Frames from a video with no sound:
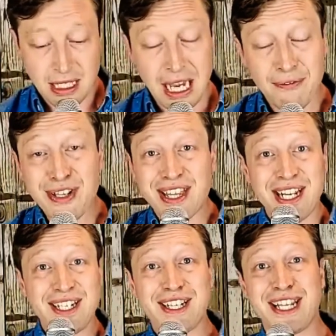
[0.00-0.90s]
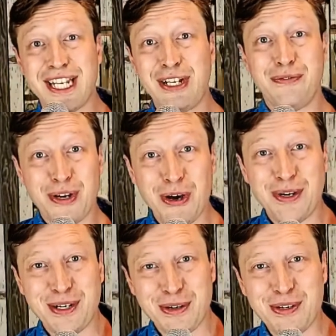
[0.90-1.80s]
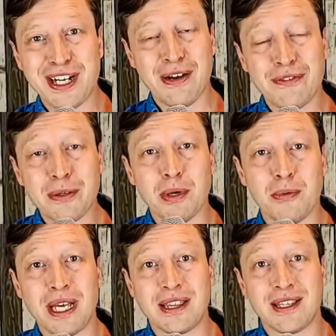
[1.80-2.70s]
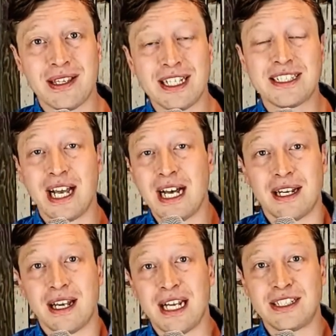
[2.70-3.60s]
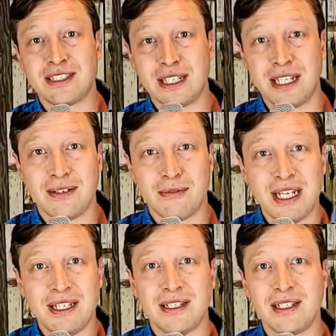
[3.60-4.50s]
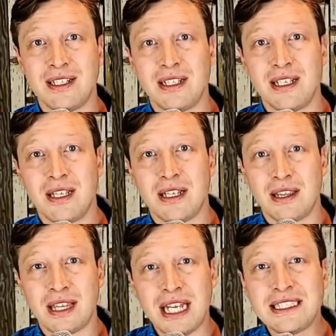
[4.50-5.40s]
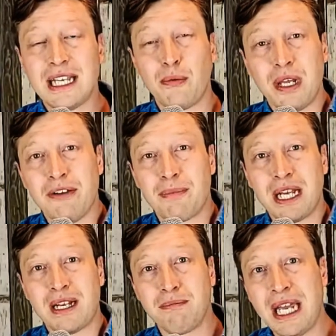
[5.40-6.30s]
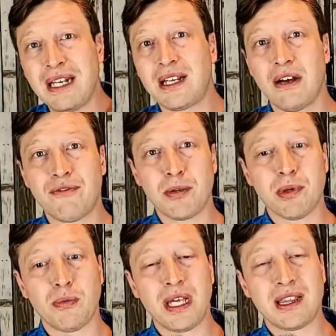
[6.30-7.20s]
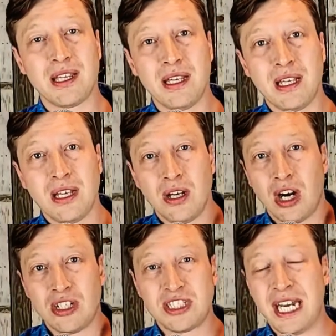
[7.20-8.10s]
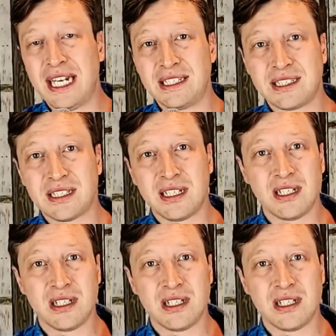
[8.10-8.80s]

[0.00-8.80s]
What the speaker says: Everything that you've known and grown comfortable with is gone, honestly, right? The things that we have been made comfortable with are changed.